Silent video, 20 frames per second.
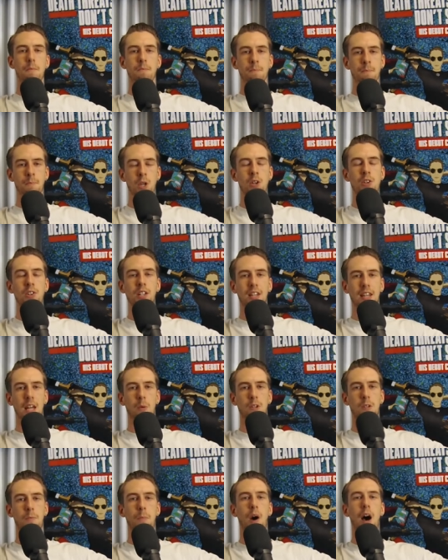music that
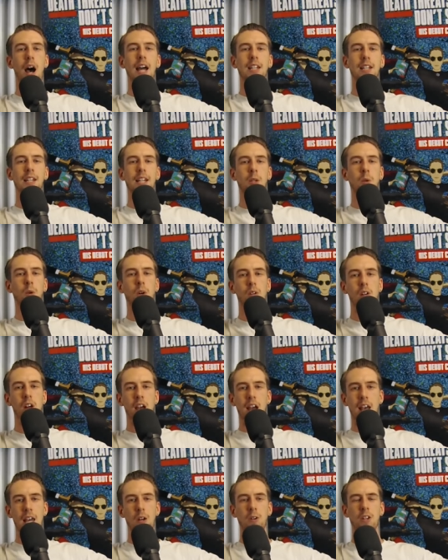was bilingual,
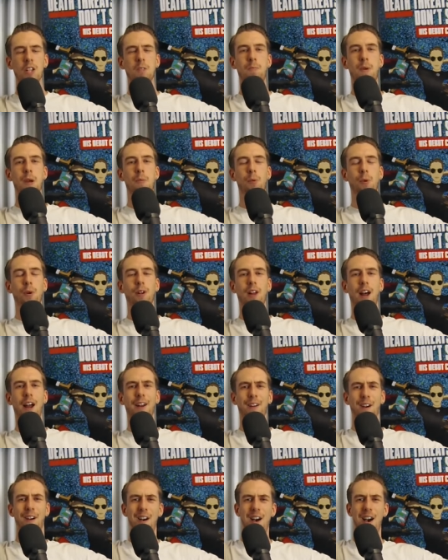and all these people were
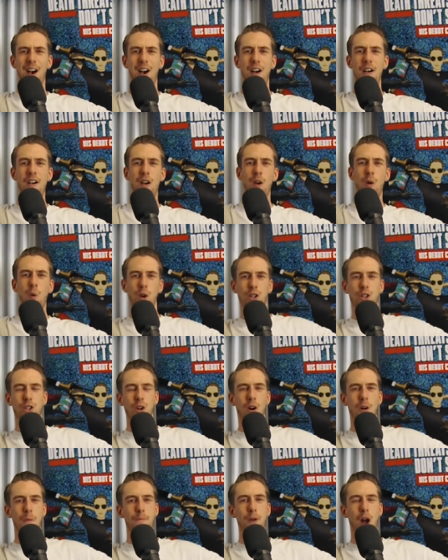like, "Oh, what's
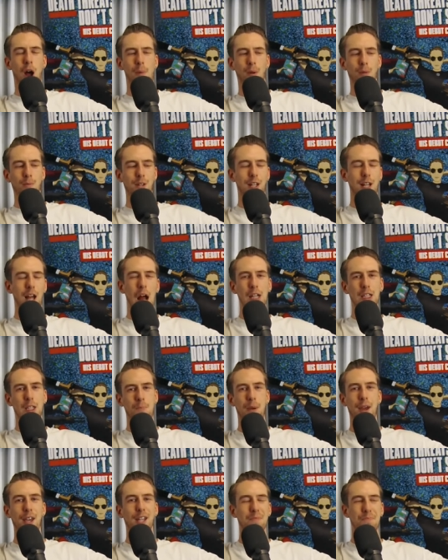your problem? You can't
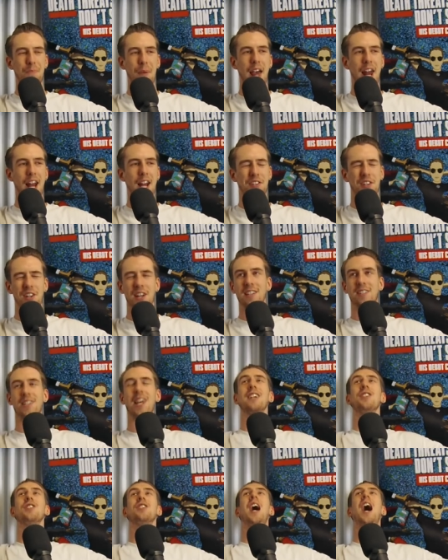speak Spanish?" It's
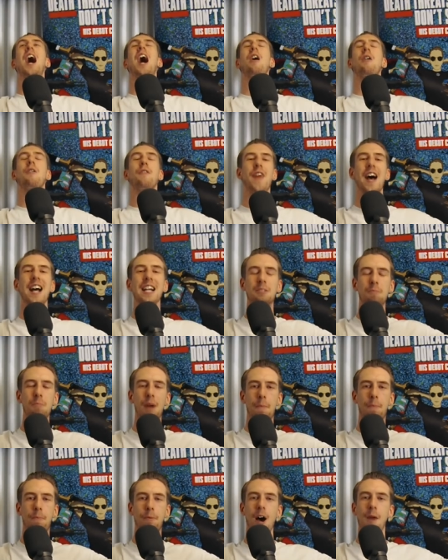like, no, that's
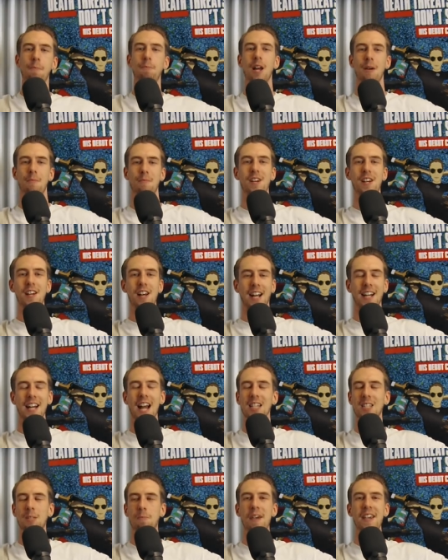my problem. I
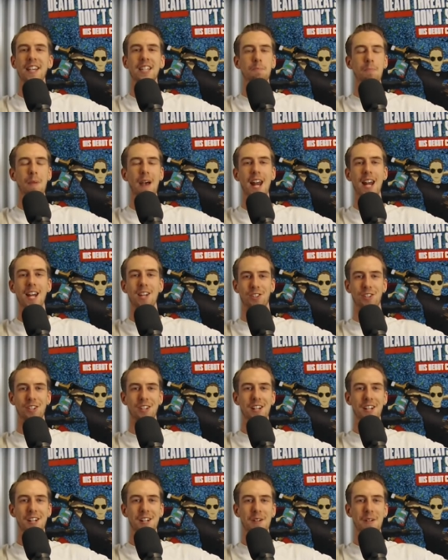can't speak Spanish.
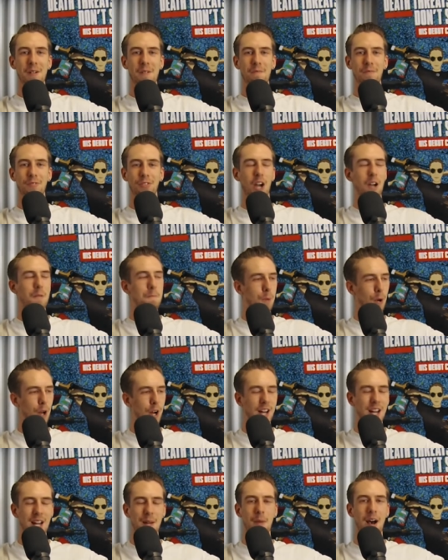Don't put
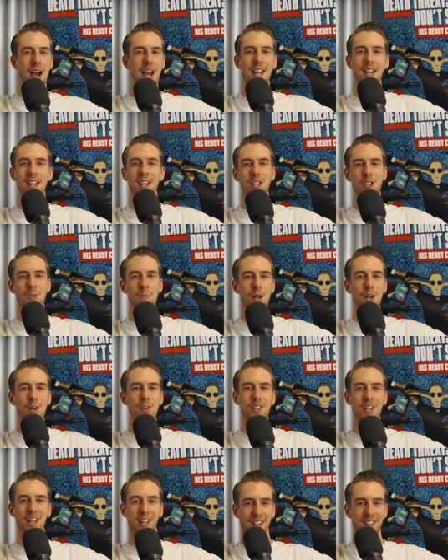it in my English
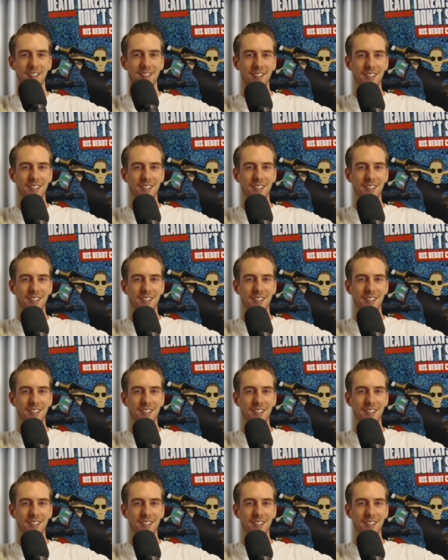music.